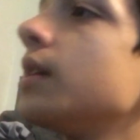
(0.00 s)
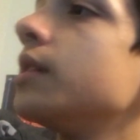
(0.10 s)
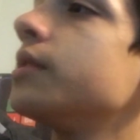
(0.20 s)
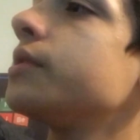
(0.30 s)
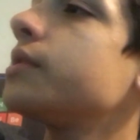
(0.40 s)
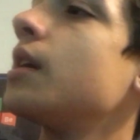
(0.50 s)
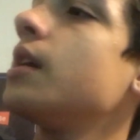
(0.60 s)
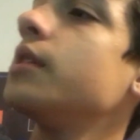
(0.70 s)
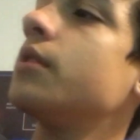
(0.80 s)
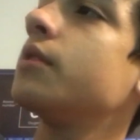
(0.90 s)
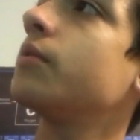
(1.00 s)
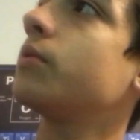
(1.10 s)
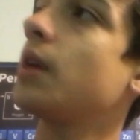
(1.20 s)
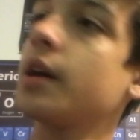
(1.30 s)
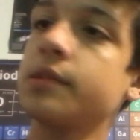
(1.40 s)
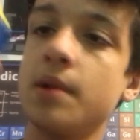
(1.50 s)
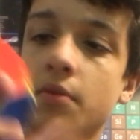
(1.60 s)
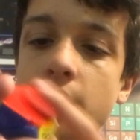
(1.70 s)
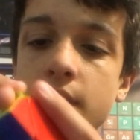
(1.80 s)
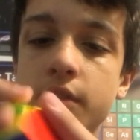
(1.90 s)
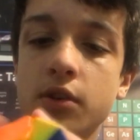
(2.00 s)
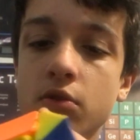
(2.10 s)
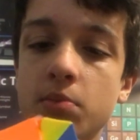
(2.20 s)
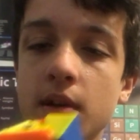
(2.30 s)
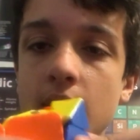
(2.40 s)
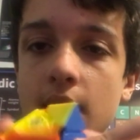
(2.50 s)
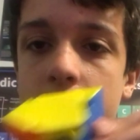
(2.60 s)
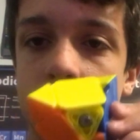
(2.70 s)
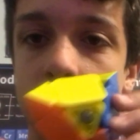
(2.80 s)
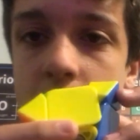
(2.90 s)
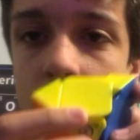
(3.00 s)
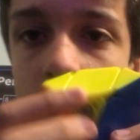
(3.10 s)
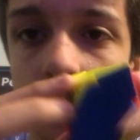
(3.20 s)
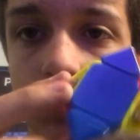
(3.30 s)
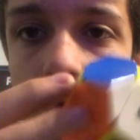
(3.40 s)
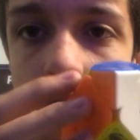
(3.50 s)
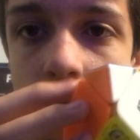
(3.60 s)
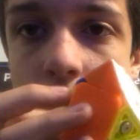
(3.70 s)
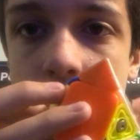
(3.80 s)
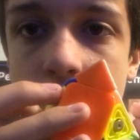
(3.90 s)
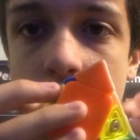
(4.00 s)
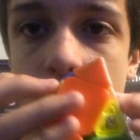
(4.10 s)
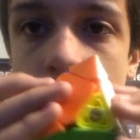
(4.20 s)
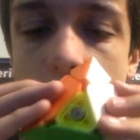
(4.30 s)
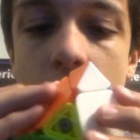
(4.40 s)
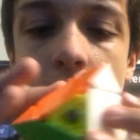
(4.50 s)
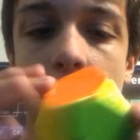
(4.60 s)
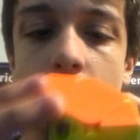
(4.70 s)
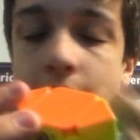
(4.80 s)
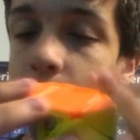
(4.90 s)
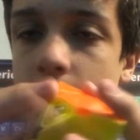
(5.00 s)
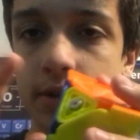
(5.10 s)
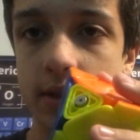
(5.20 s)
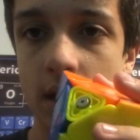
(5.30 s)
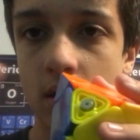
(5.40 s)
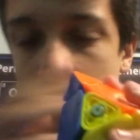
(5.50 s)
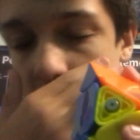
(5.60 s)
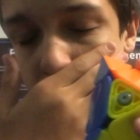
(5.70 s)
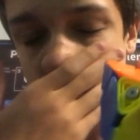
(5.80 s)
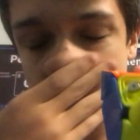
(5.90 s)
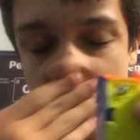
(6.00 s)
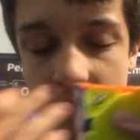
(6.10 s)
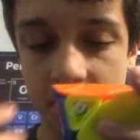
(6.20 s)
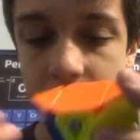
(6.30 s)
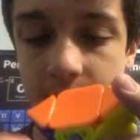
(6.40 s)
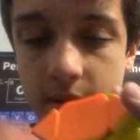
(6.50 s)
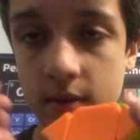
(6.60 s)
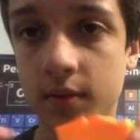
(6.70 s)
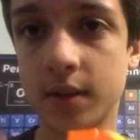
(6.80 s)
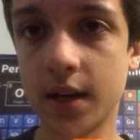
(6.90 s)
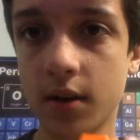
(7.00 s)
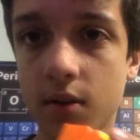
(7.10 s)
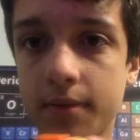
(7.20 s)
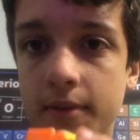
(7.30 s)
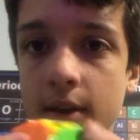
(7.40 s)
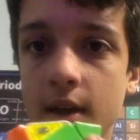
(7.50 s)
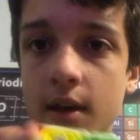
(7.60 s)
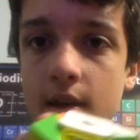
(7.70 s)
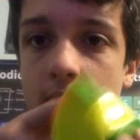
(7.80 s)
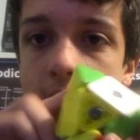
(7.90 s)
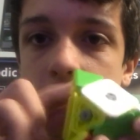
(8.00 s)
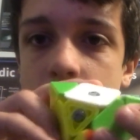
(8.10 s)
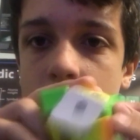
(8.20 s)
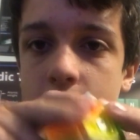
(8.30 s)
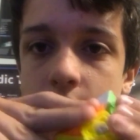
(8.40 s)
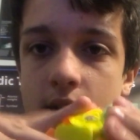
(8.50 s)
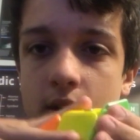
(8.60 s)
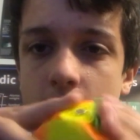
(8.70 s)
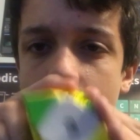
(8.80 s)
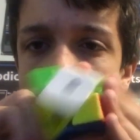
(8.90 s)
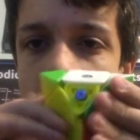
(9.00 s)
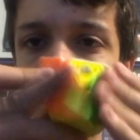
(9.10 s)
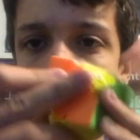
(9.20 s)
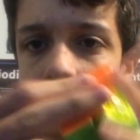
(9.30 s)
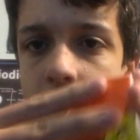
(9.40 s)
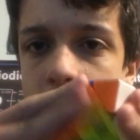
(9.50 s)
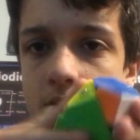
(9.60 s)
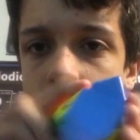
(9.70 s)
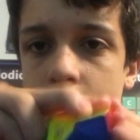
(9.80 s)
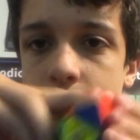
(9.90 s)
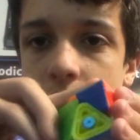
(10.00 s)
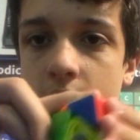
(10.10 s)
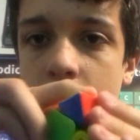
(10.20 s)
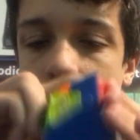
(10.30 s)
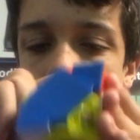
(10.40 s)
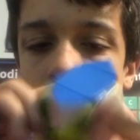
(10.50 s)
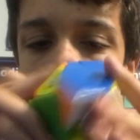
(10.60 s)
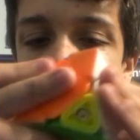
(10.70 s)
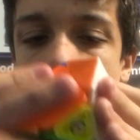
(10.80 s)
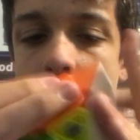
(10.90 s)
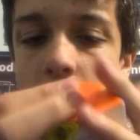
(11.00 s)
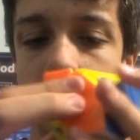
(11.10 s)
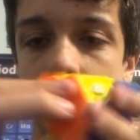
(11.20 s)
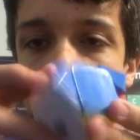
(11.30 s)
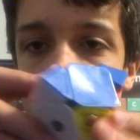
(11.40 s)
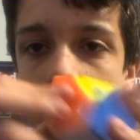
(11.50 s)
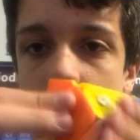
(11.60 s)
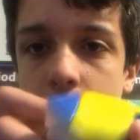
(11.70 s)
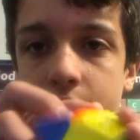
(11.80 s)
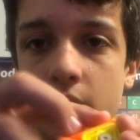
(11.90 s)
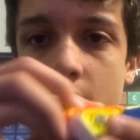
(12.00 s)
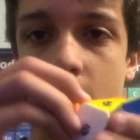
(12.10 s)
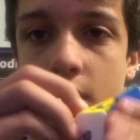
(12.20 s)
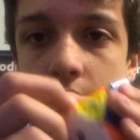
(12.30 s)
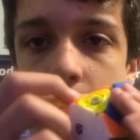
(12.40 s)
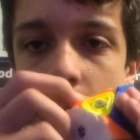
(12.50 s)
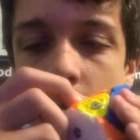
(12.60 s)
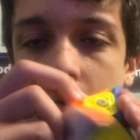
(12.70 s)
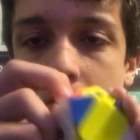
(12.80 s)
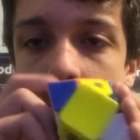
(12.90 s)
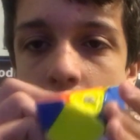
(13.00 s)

is a XMen Wingies cube that's missing 2 corners, or no, all the corners that are able to be taken off. It's just, I don't know why I took off all the corners. One fell off and got lost, and then another fell off,